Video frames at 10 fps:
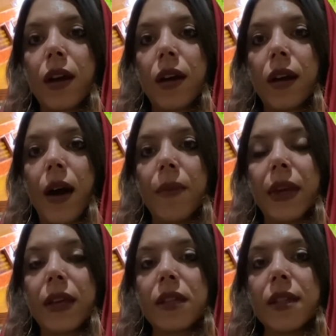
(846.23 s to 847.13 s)

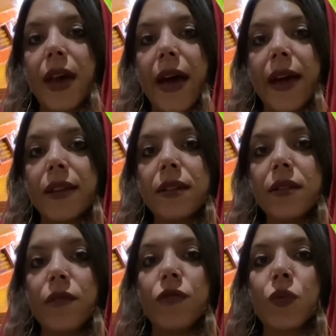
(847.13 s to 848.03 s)
coming to the end
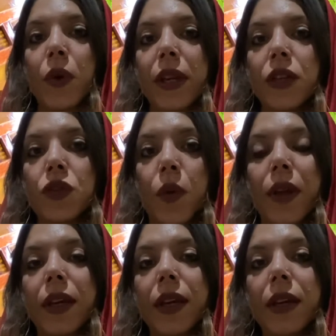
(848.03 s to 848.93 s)
of 2020